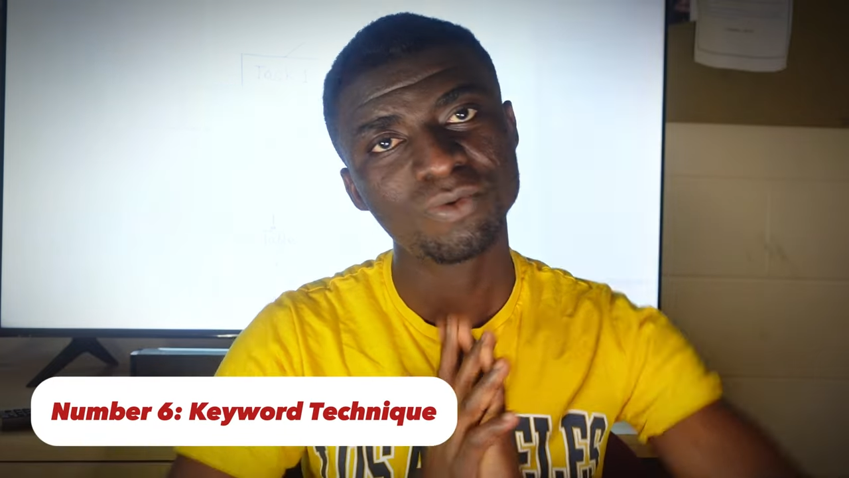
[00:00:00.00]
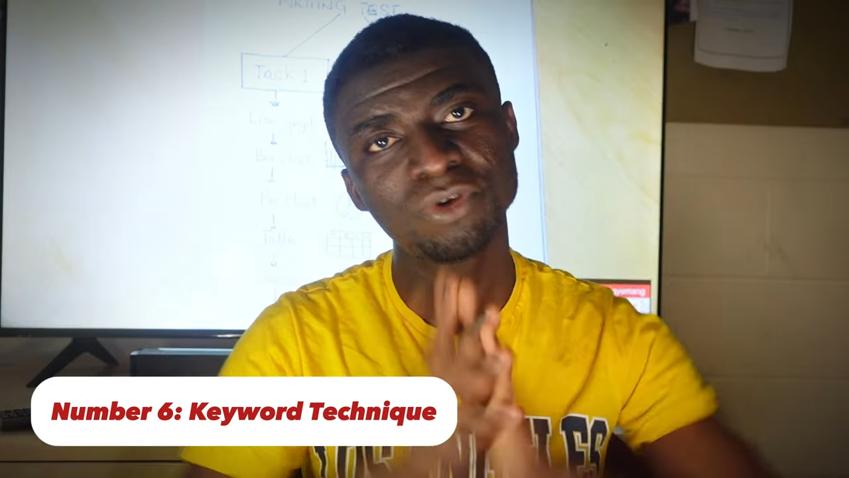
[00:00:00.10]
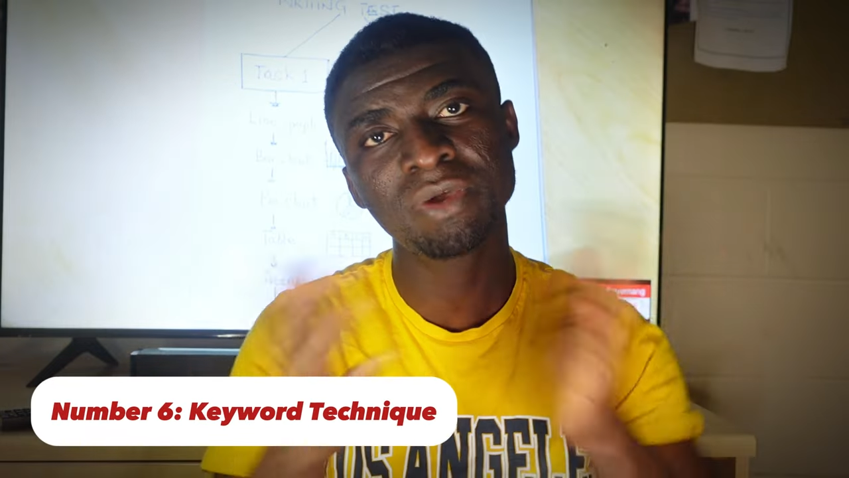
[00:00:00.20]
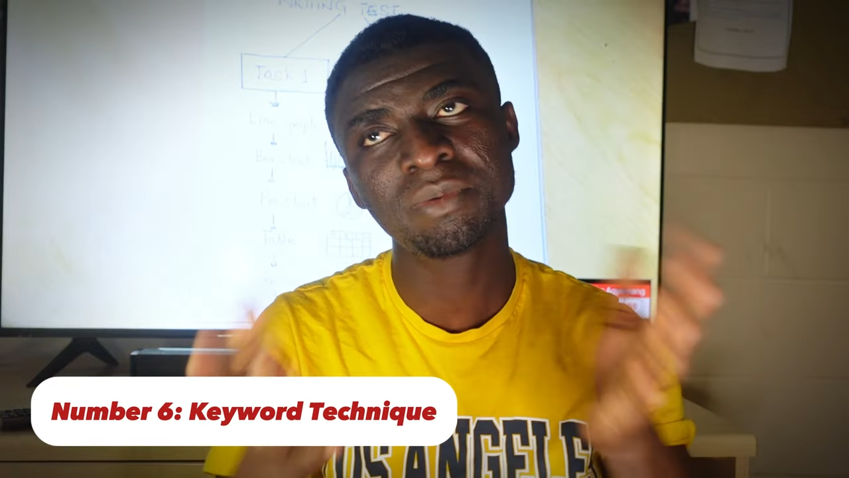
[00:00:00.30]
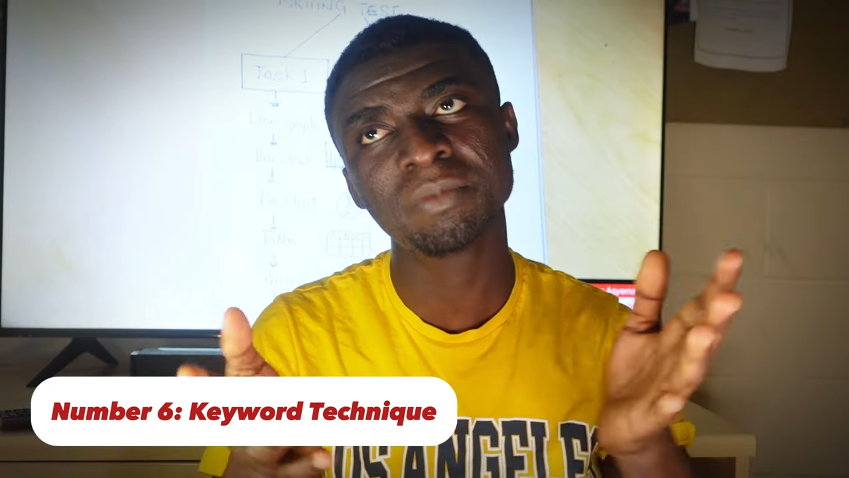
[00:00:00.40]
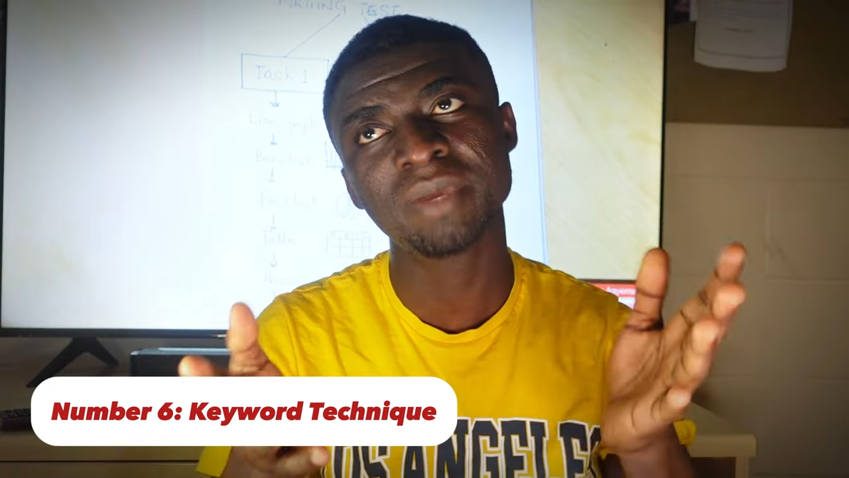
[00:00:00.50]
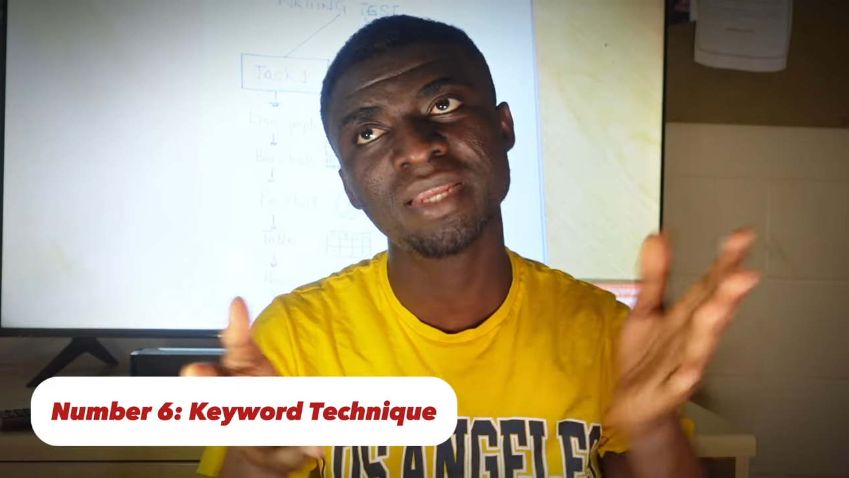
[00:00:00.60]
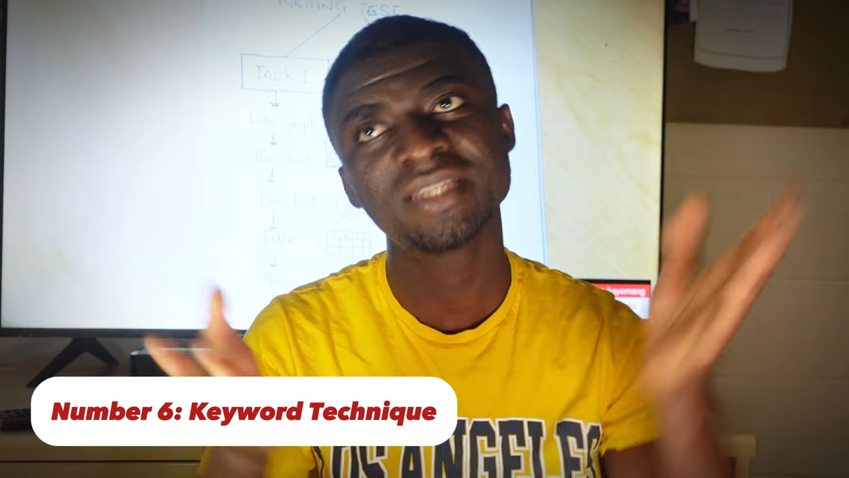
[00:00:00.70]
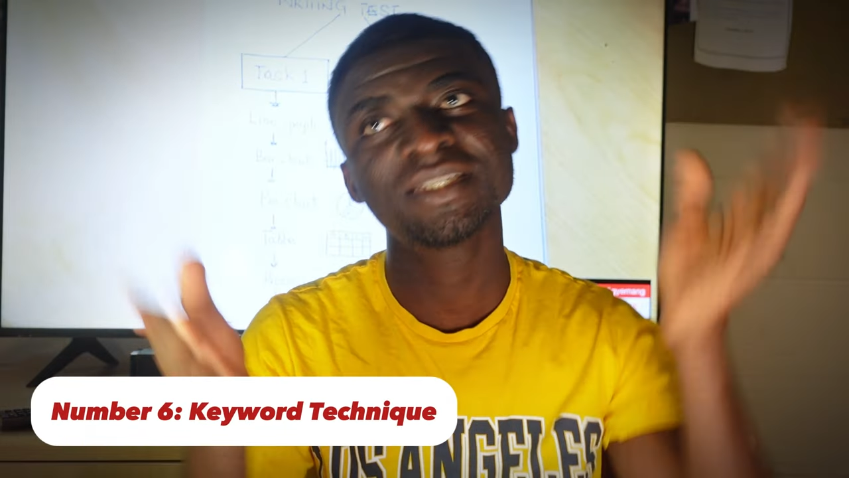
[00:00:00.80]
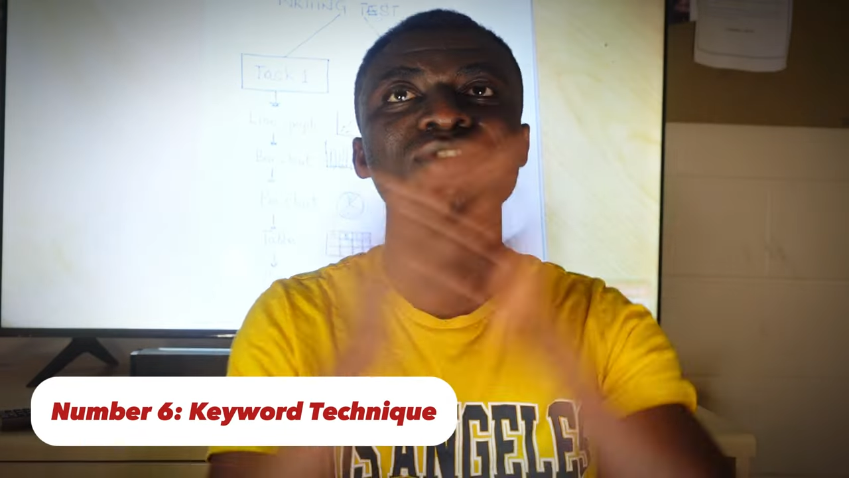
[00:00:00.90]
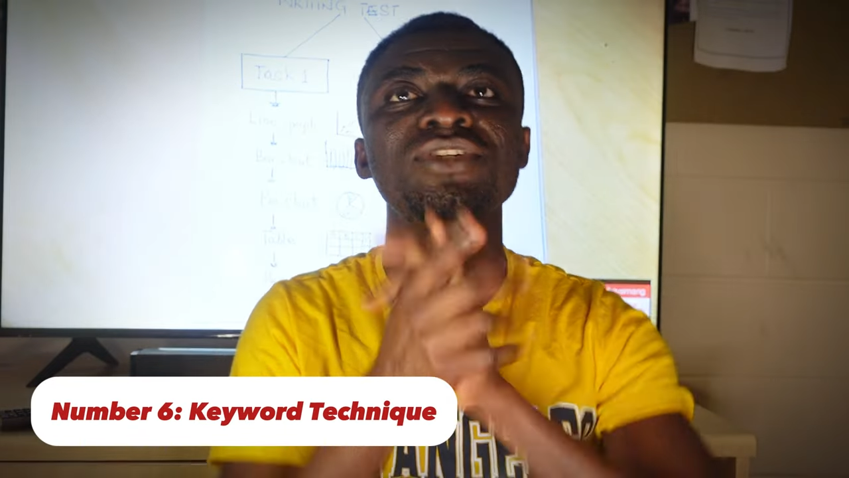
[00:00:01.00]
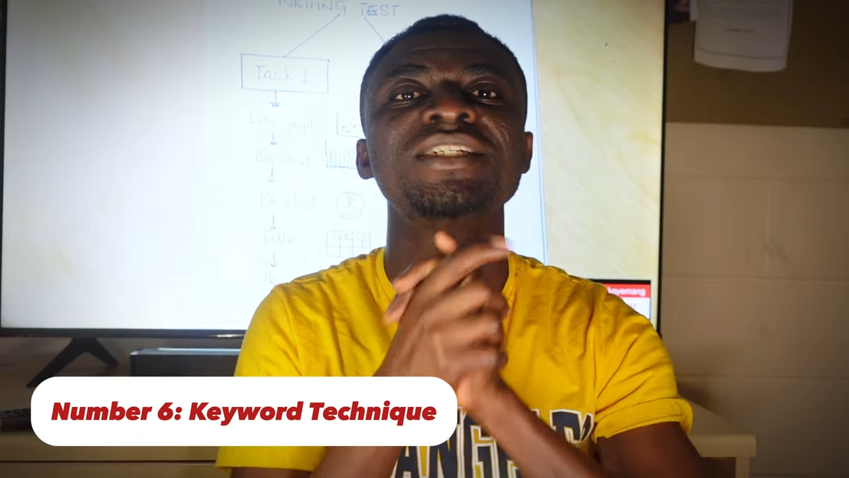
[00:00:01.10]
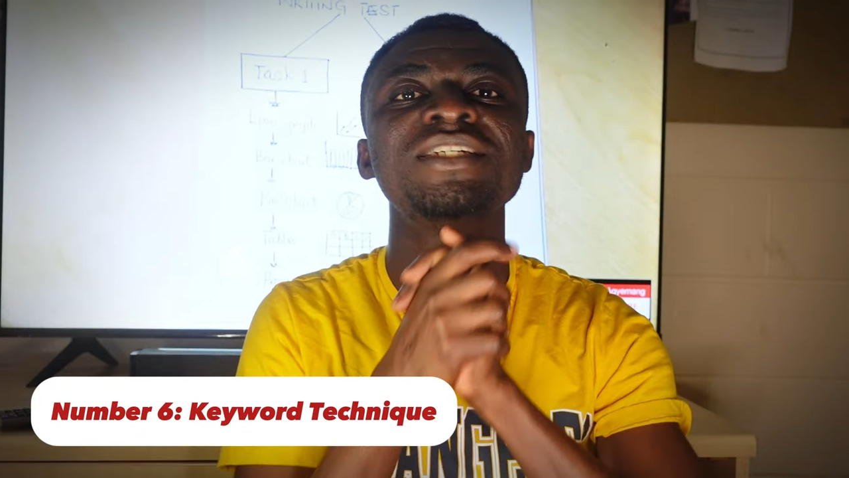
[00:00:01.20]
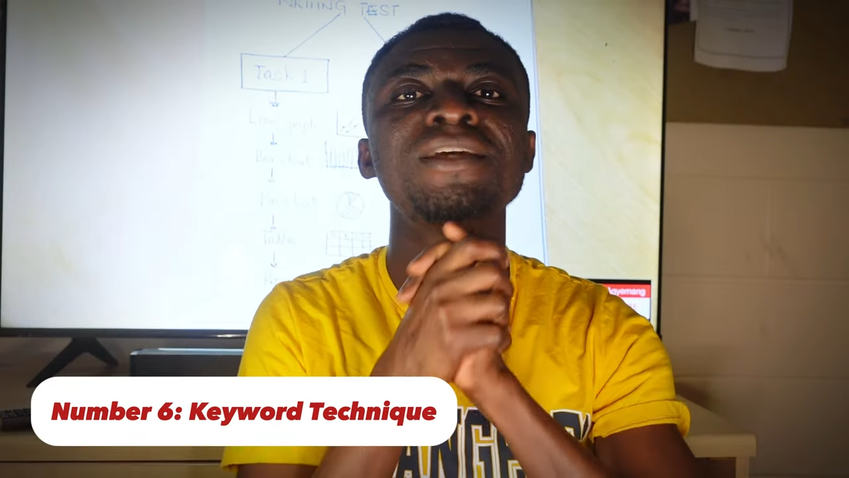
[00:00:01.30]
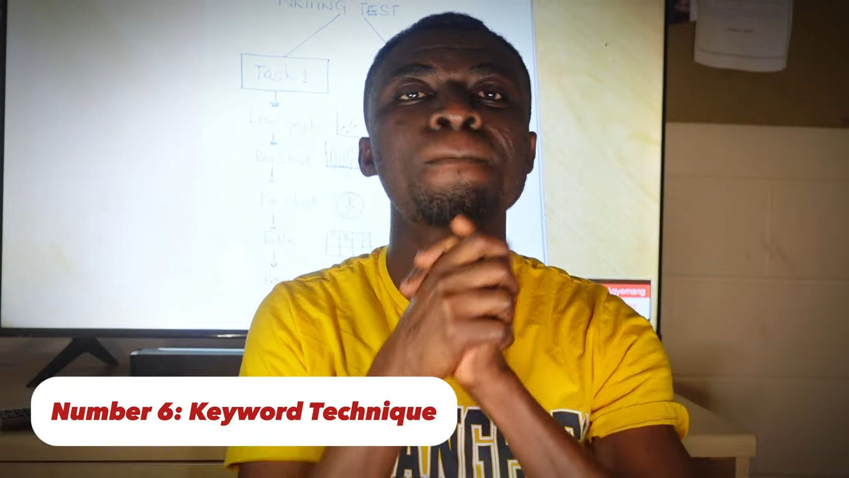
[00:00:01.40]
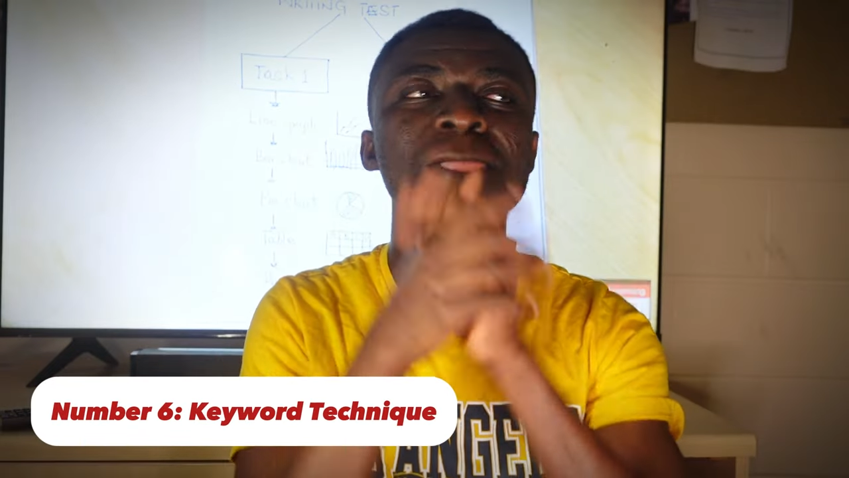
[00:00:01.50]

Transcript: What do I mean by this? You see,